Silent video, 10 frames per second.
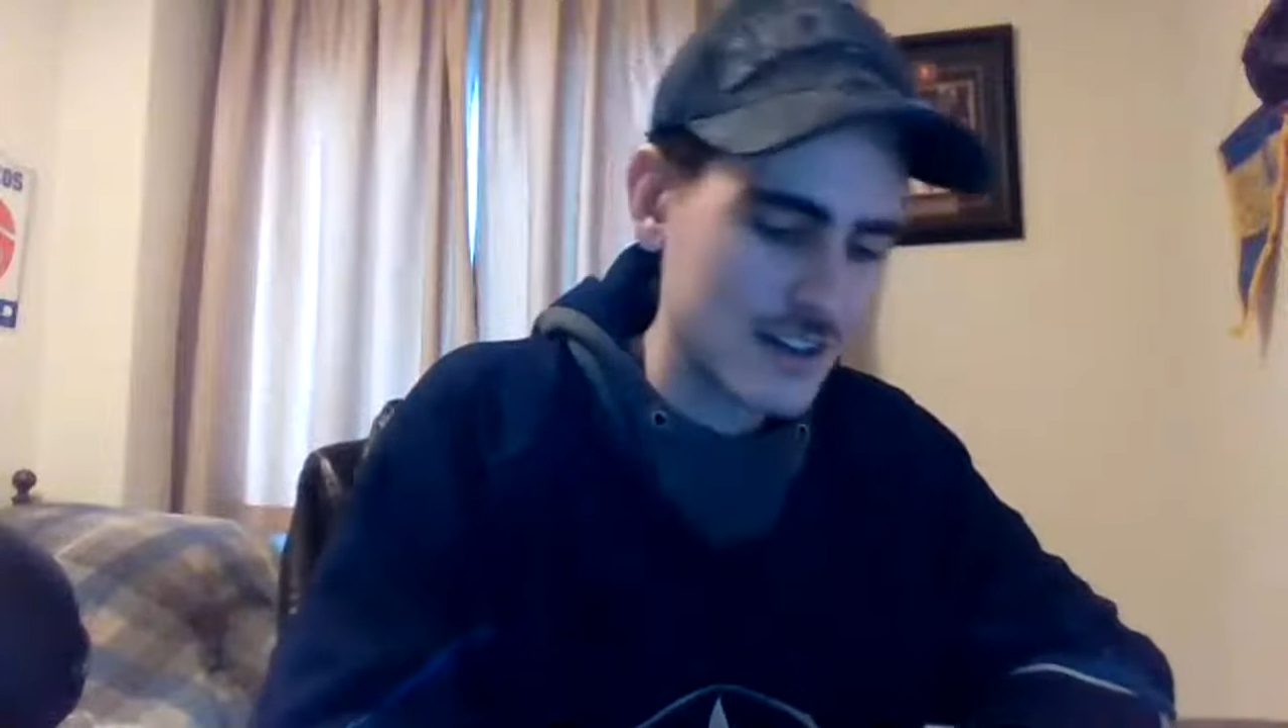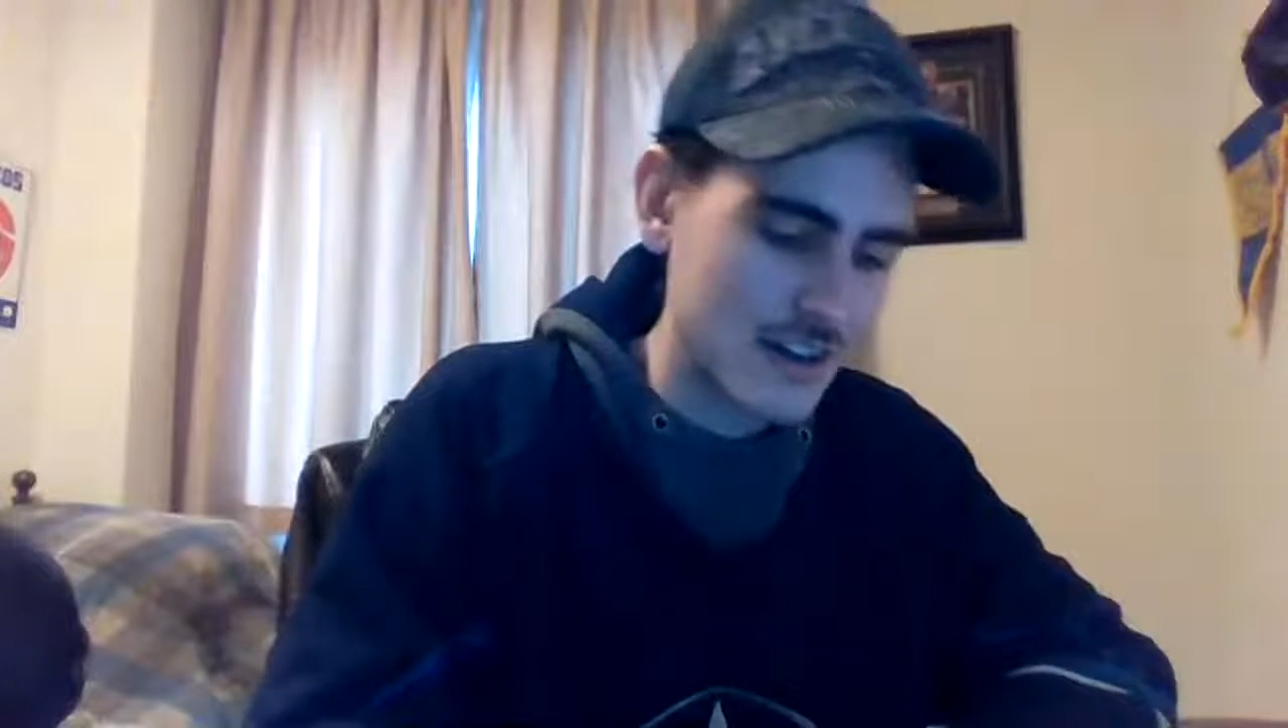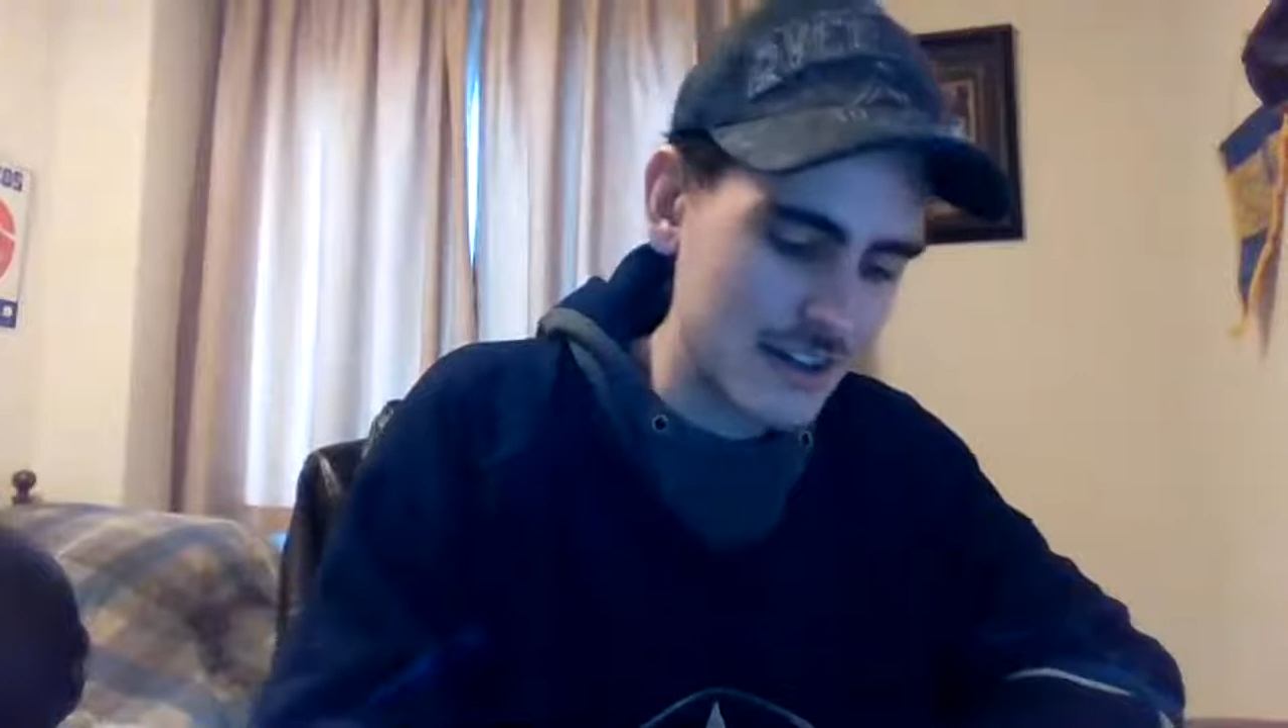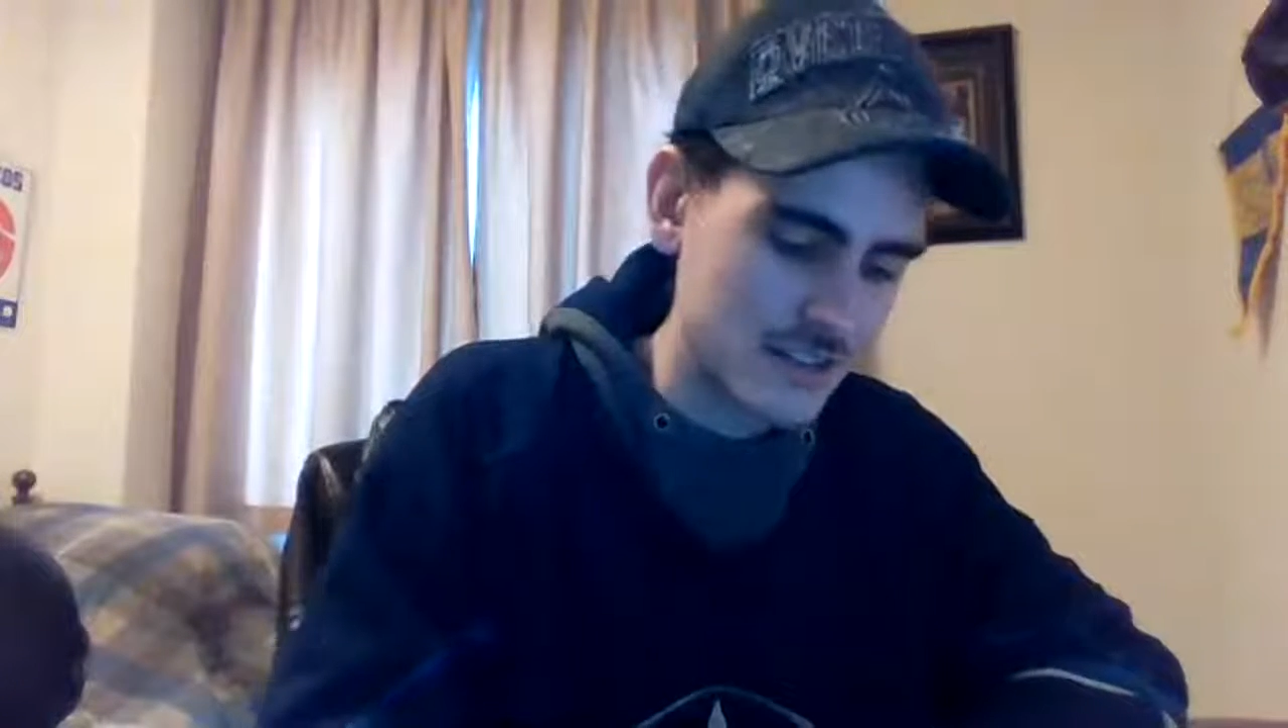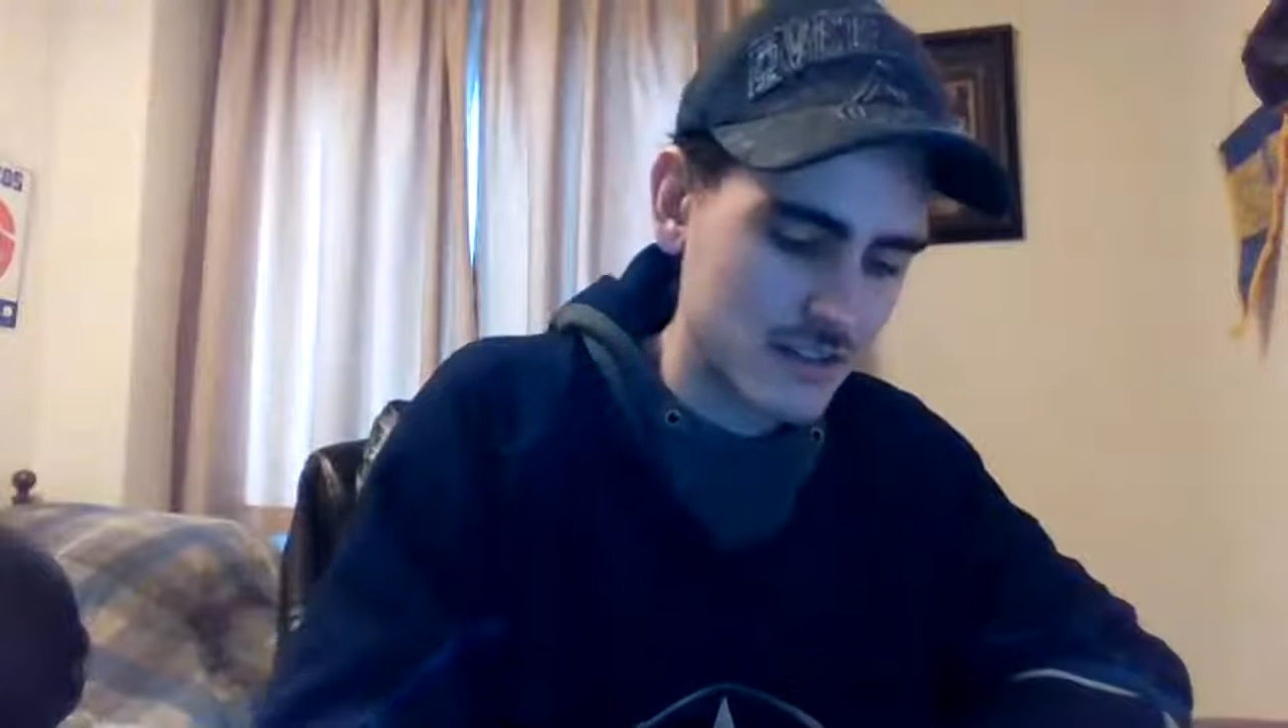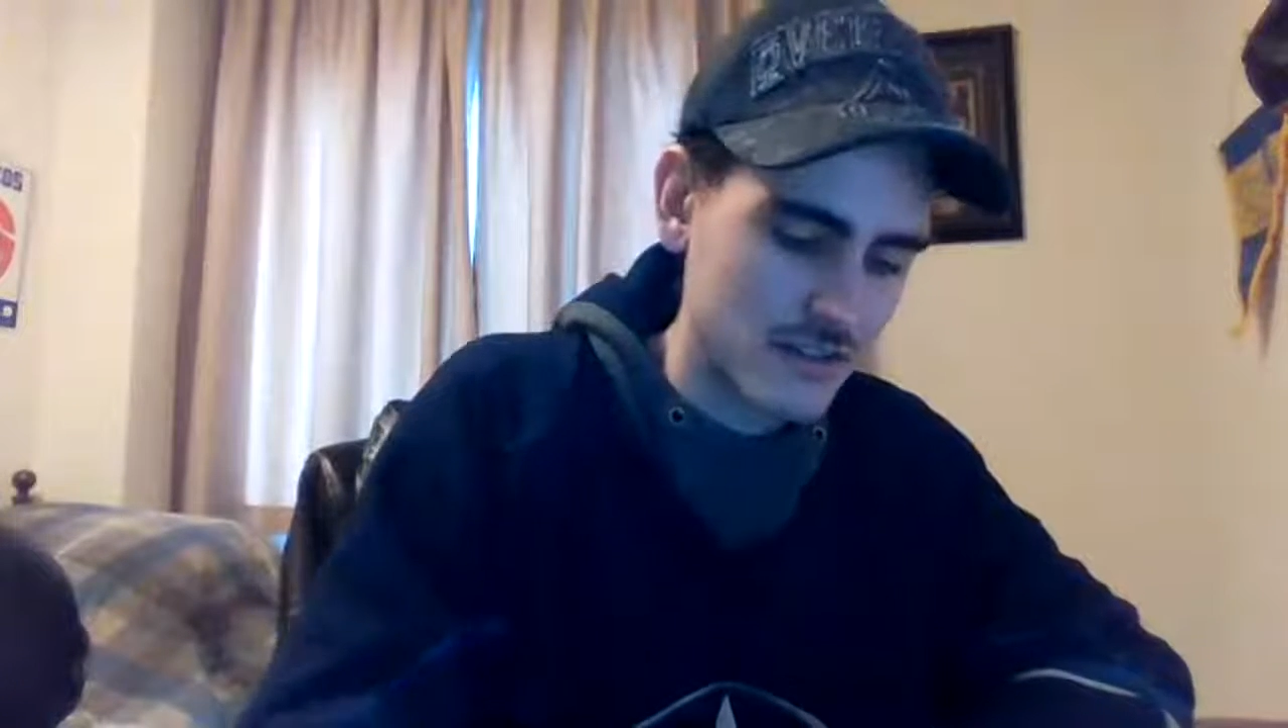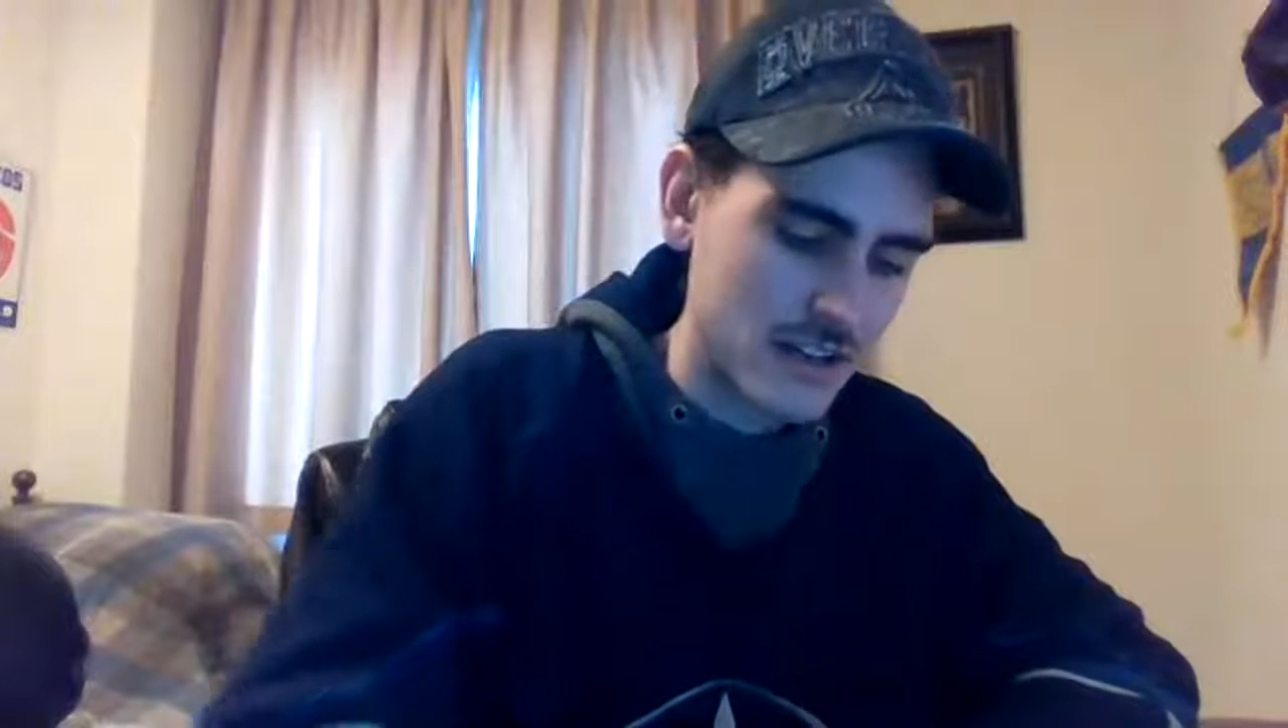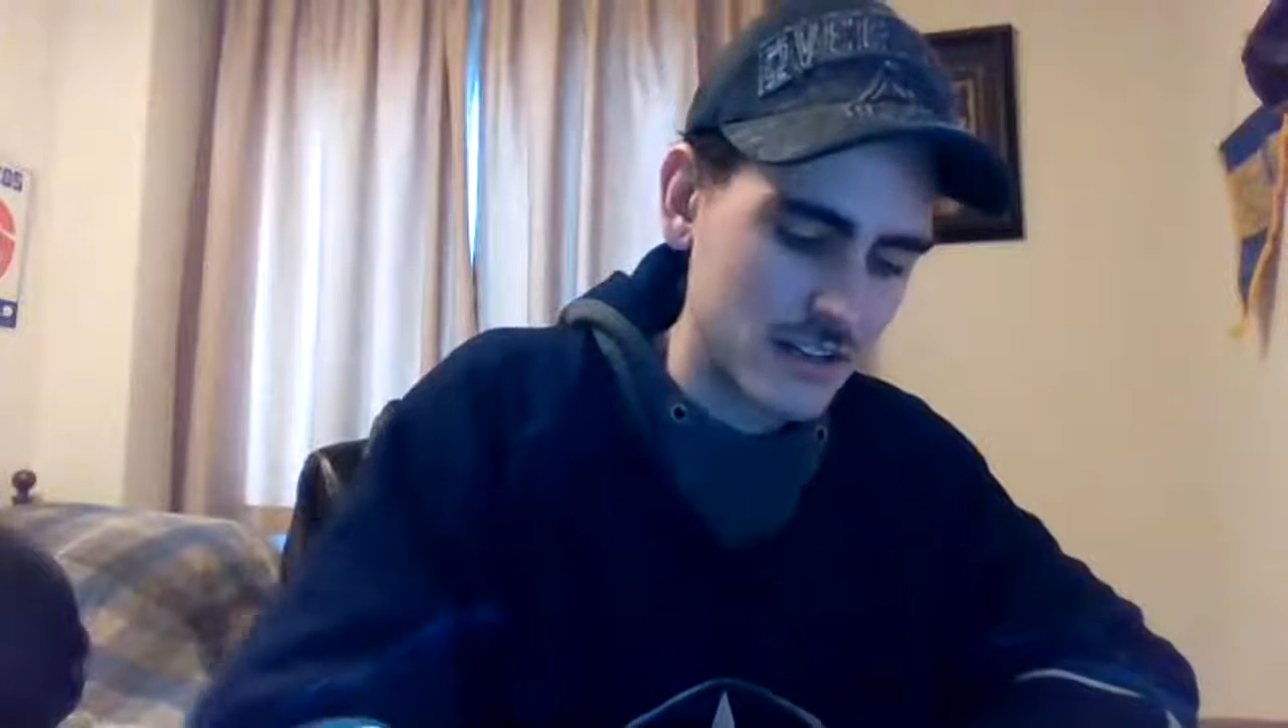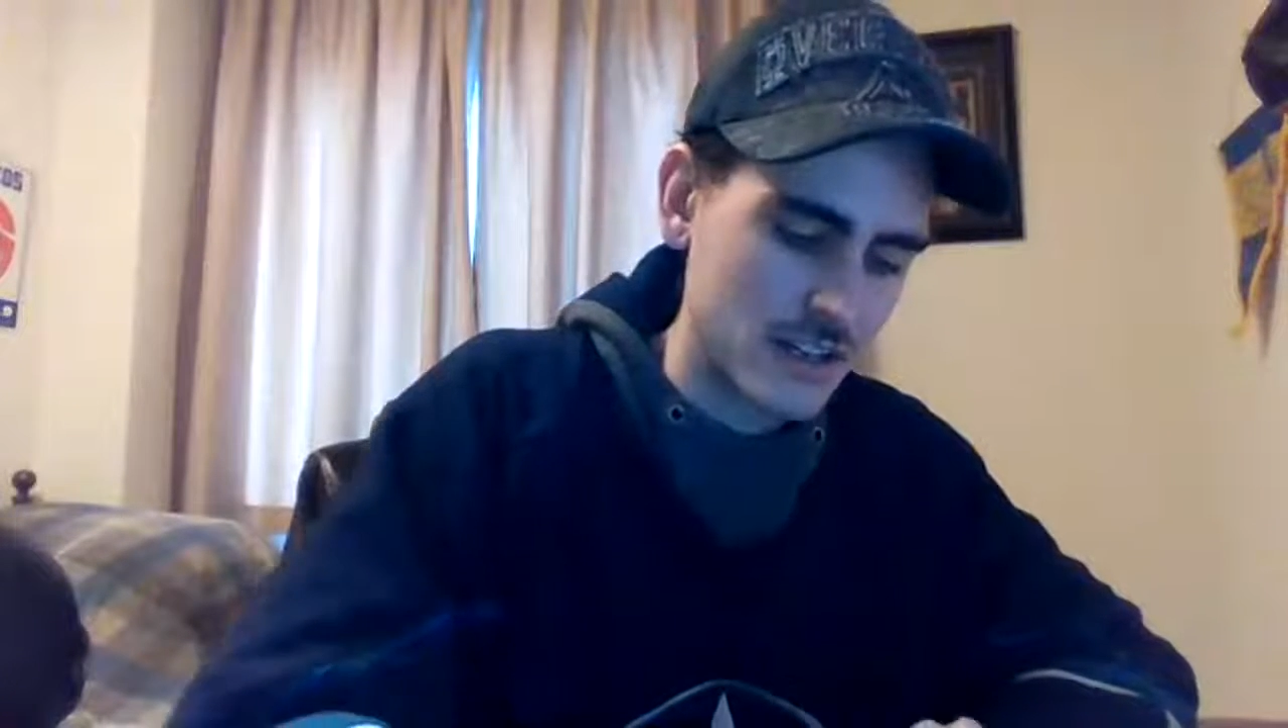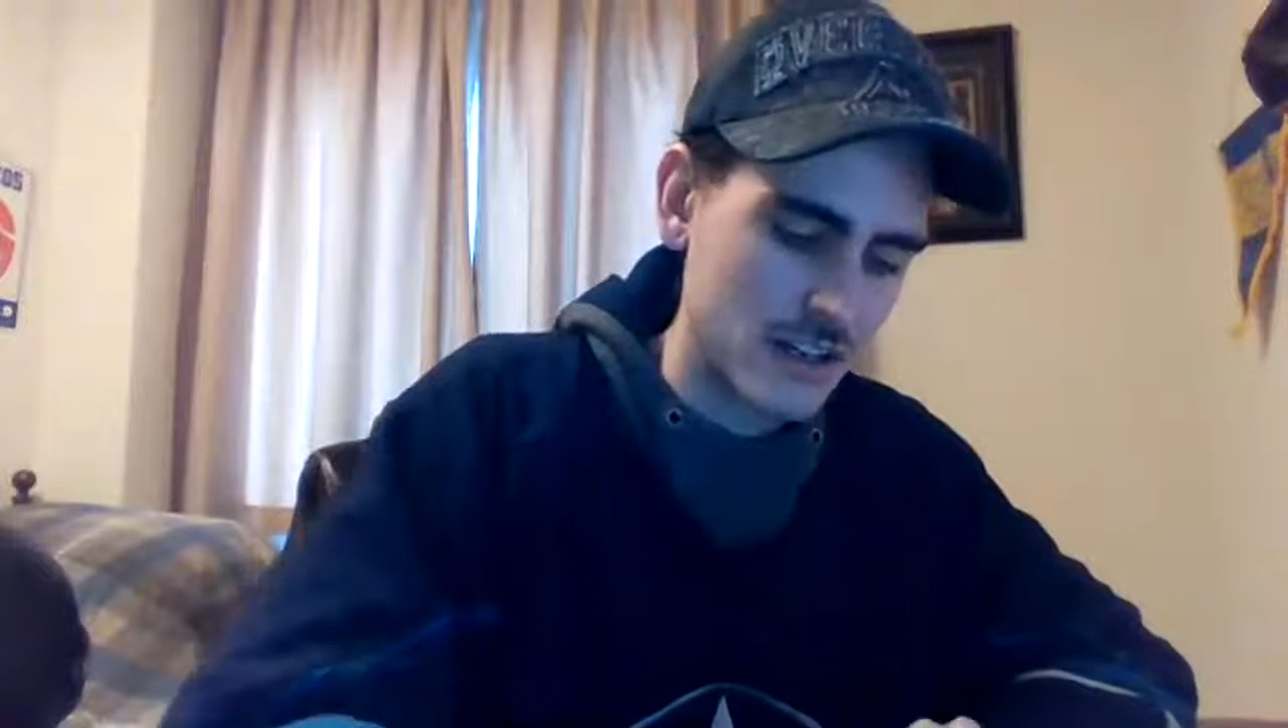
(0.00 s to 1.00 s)
guys.
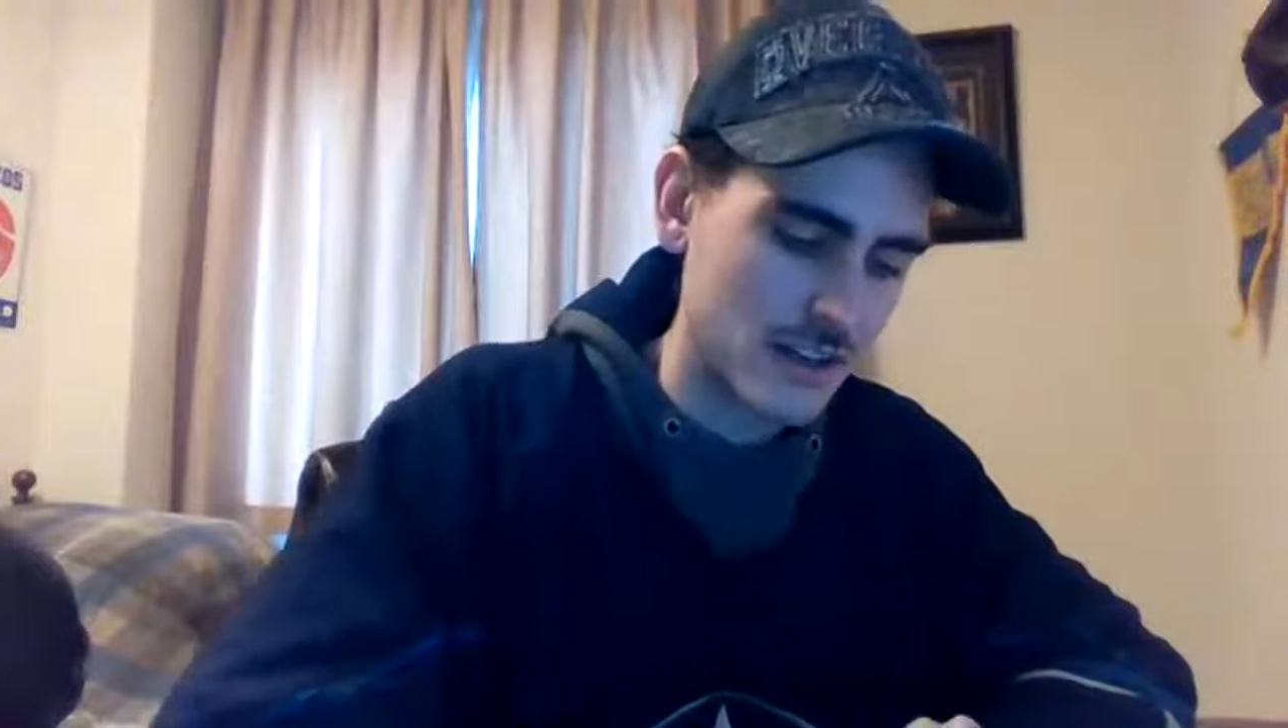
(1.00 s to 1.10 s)
Great.